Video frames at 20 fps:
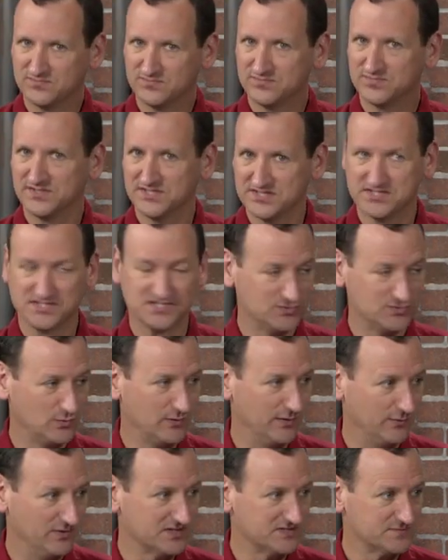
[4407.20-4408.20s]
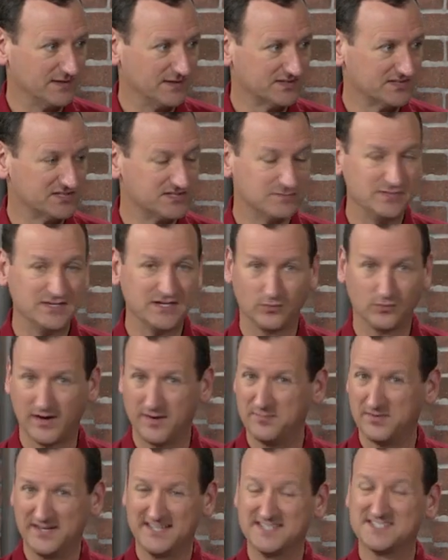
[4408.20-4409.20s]
This is the way we expect it to be, right?
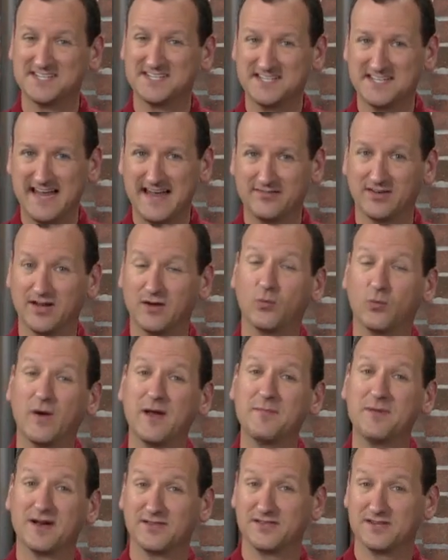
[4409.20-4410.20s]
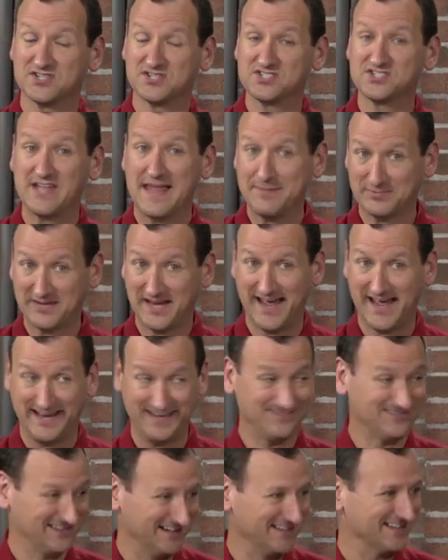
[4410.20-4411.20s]
But easy to navigate, way better than Slapcat,
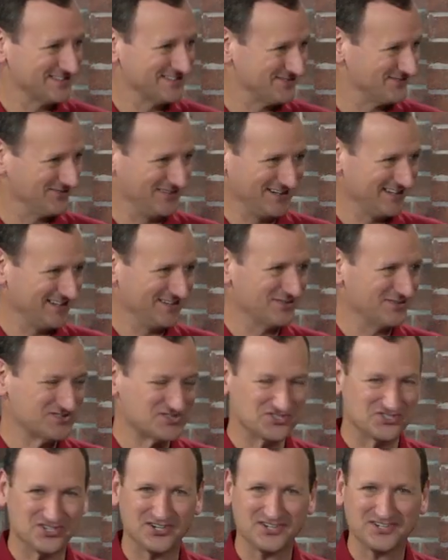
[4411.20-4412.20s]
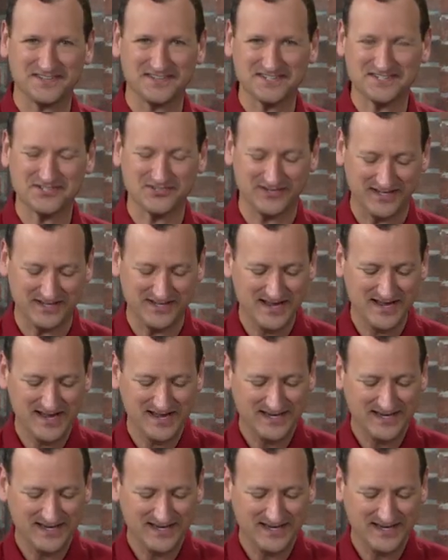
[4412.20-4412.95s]
right? Is when I get a bunch of junk on the screen.